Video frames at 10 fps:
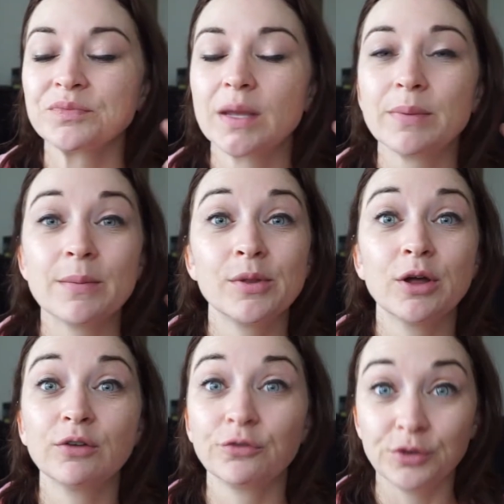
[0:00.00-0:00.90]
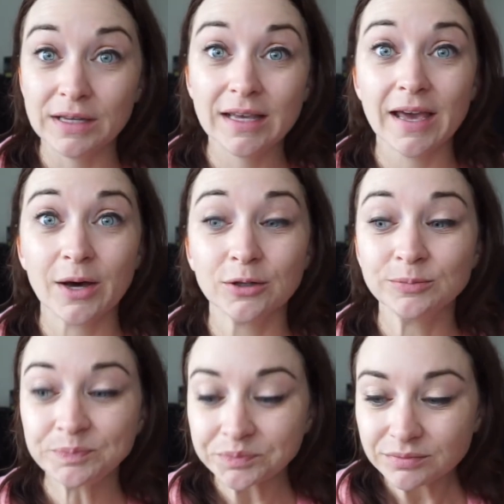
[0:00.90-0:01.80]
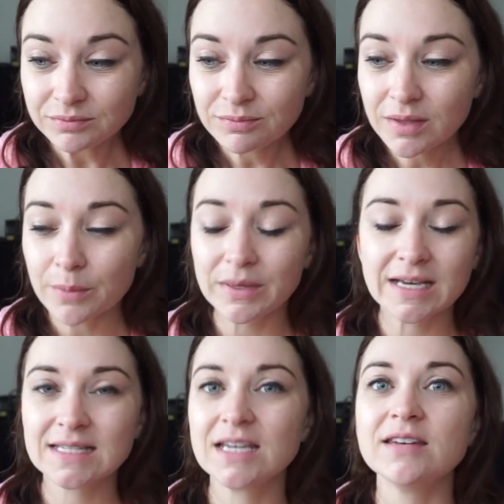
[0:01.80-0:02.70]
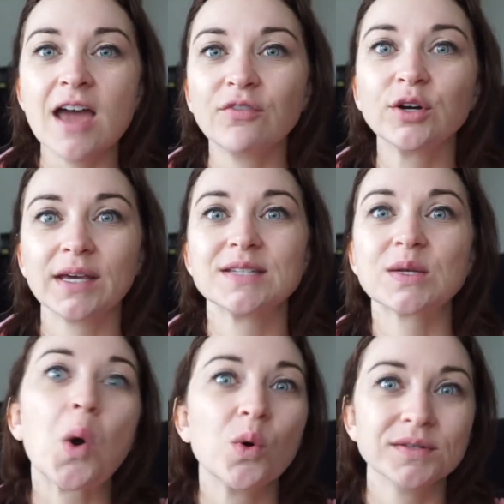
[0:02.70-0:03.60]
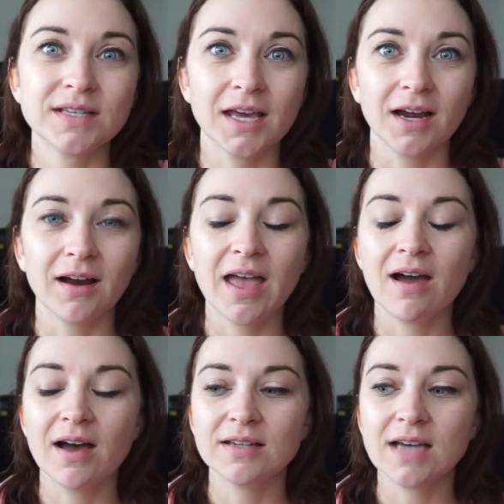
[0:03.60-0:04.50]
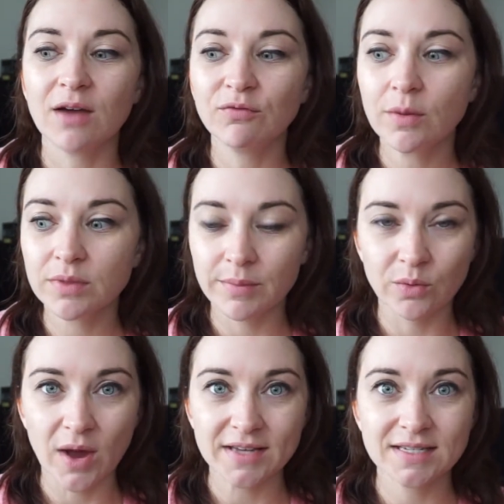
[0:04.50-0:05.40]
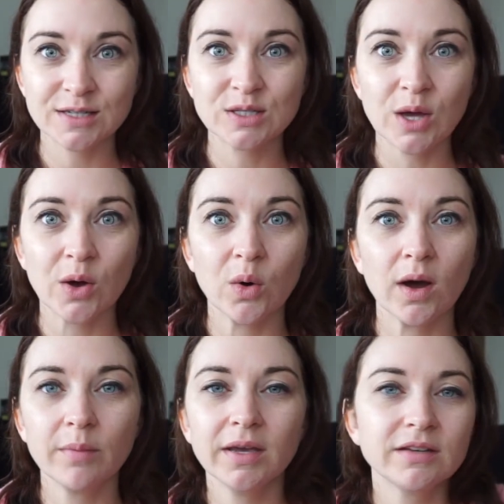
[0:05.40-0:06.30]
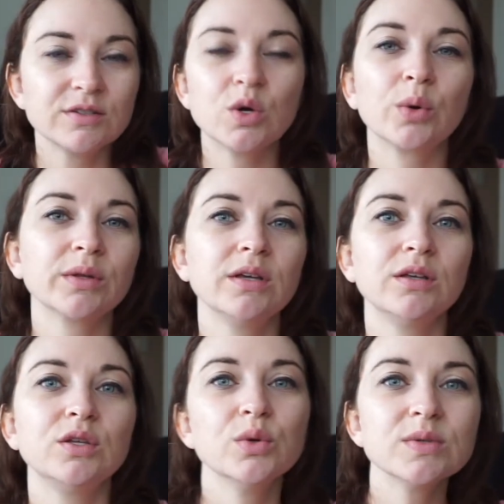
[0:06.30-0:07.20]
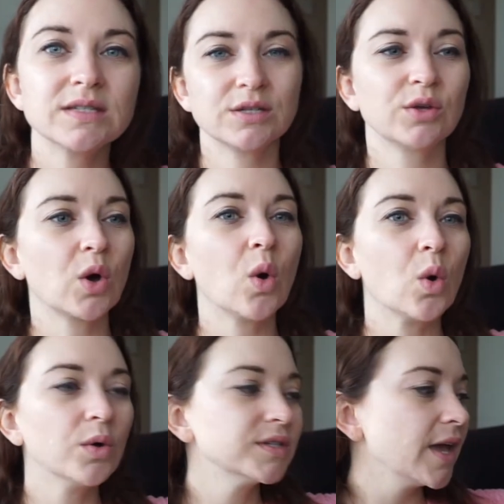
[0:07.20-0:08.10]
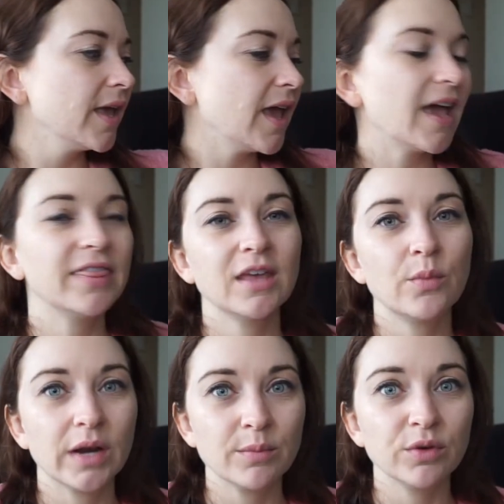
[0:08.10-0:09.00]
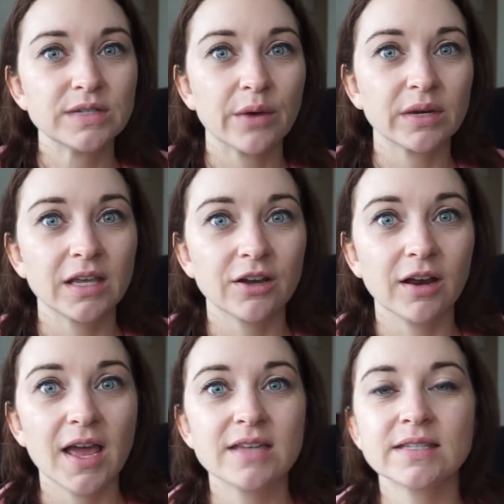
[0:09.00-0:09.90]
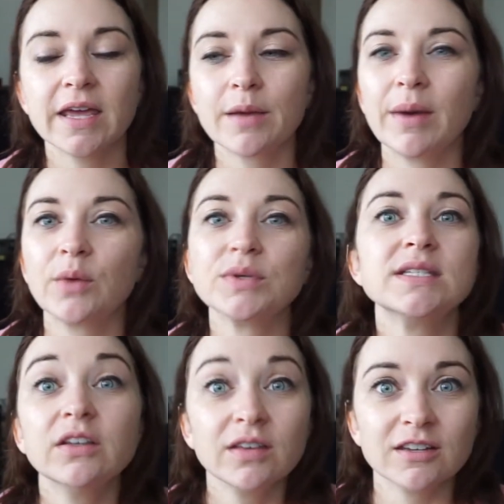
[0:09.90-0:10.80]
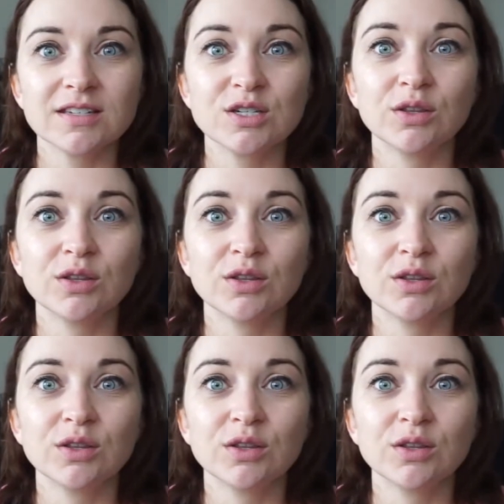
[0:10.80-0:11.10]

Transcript: and people are freaking out because it never gets cold here. And I'm from the Midwest, so I'm like totally used to the cold. And then when I moved down here, it's like my resilience to